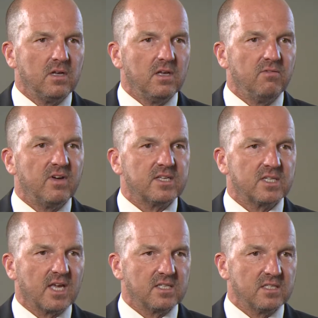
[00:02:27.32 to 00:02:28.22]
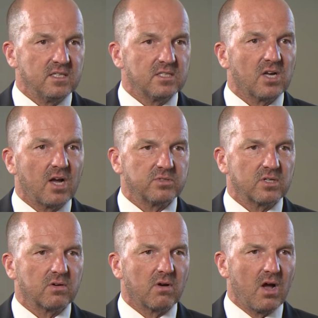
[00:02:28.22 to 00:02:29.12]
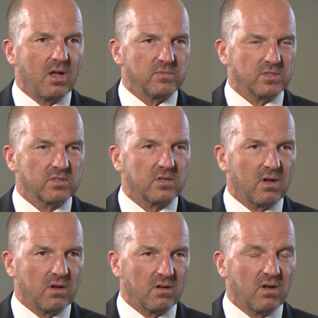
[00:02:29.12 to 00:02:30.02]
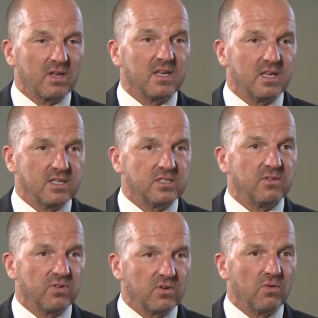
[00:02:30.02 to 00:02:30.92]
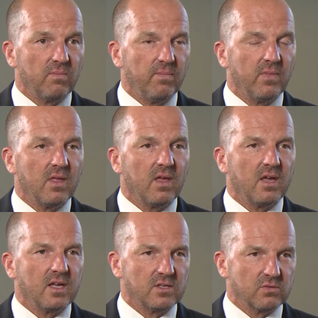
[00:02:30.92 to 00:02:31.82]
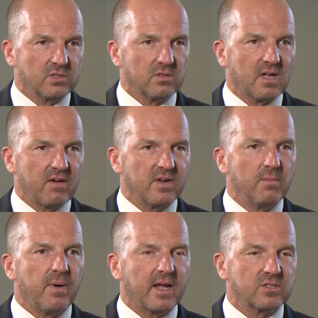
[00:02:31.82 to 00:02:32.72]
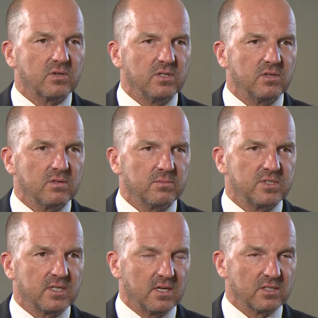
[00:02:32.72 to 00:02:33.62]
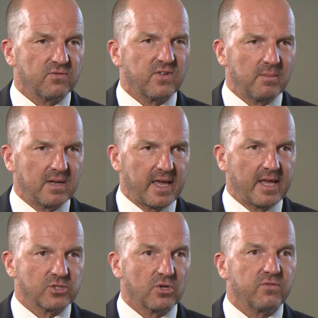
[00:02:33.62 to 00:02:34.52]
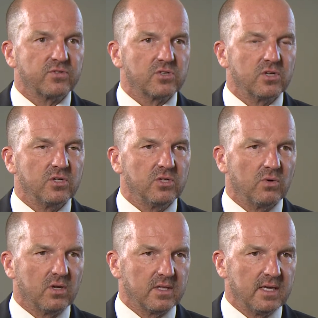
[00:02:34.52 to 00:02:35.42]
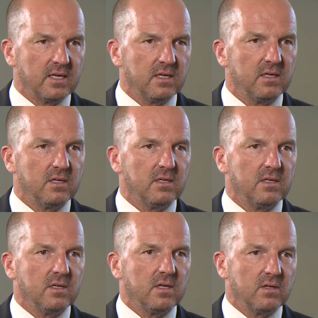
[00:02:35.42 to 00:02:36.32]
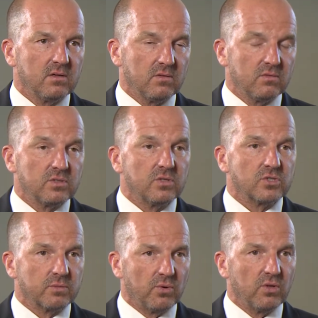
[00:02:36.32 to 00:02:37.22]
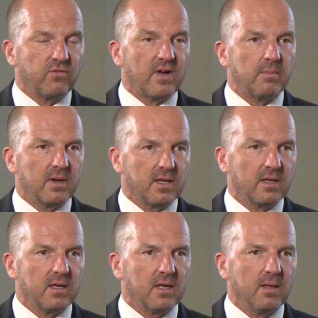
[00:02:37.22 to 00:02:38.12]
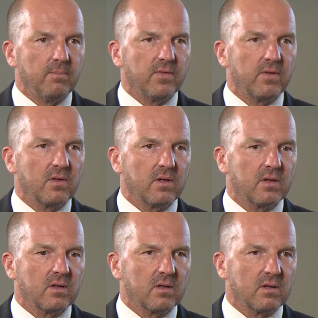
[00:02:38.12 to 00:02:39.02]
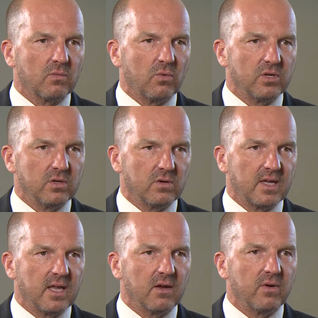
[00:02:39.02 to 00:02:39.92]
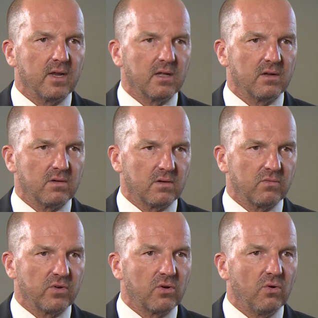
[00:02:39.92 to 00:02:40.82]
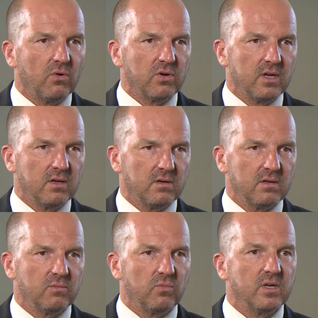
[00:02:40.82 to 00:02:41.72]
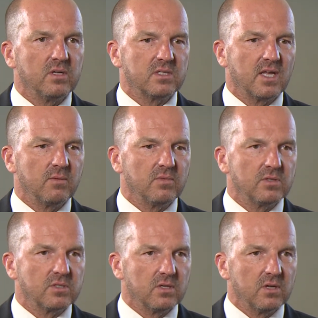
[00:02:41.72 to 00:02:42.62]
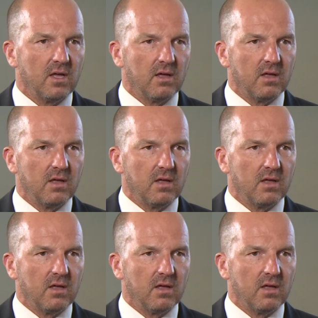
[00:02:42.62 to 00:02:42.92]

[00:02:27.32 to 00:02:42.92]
Investigating these types of crimes is difficult. It does have an impact on you, particularly as a family liaison officer. You are there to support the family, and what you're hearing and recording in witness statements and